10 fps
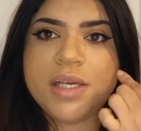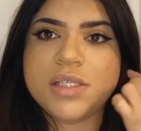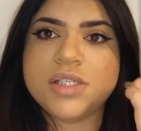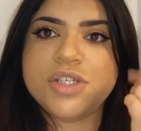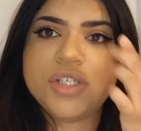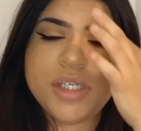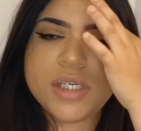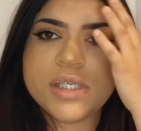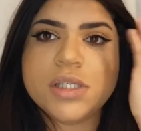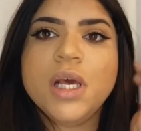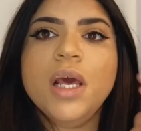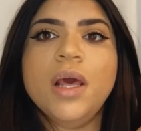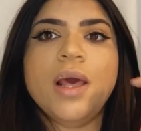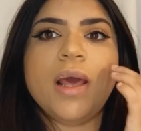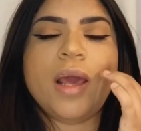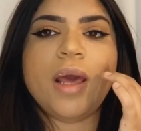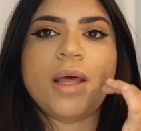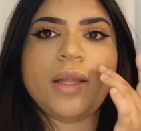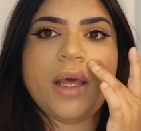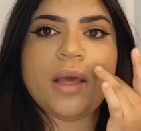and the cheeks,
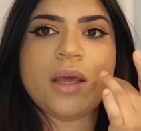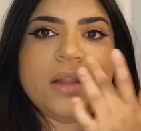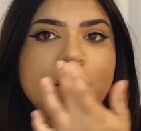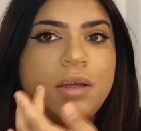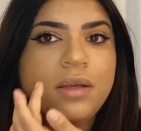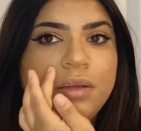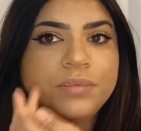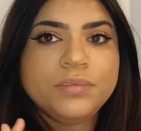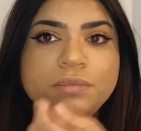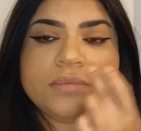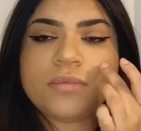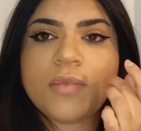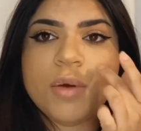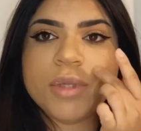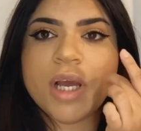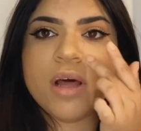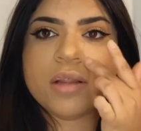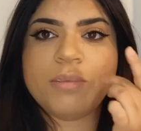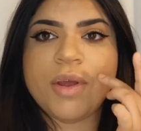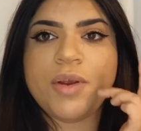and like in the what they call the
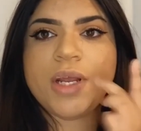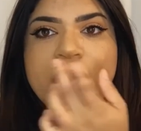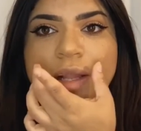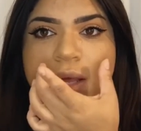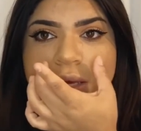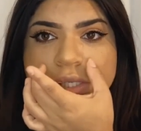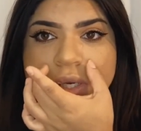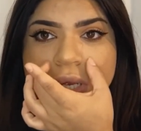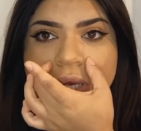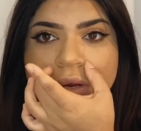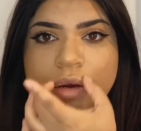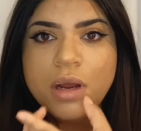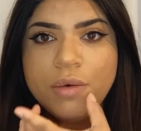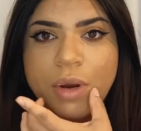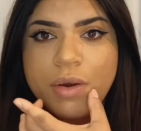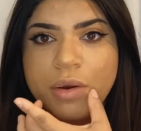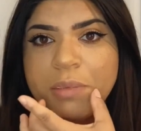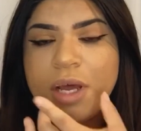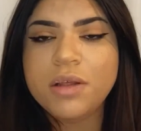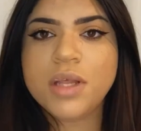marionette lines right here or around your
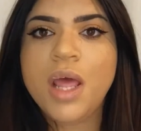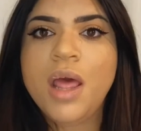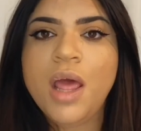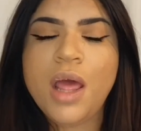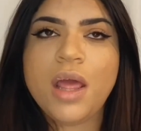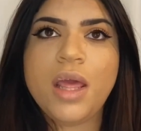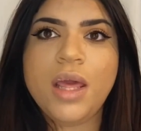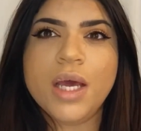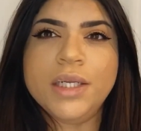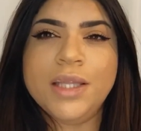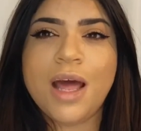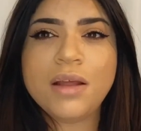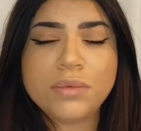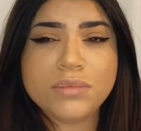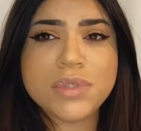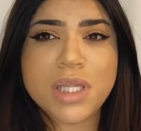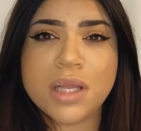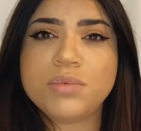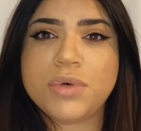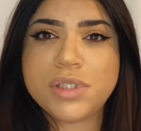mouth. And that
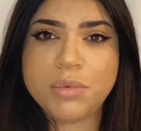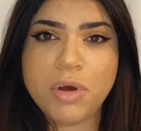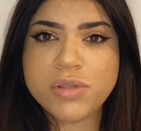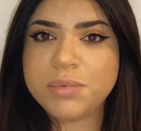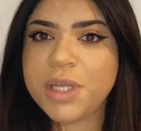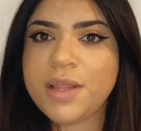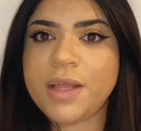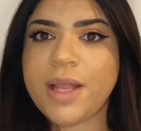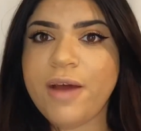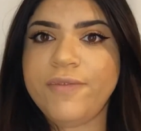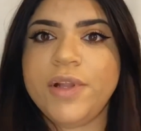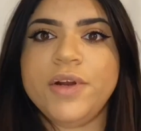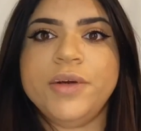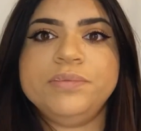was supposedly that filler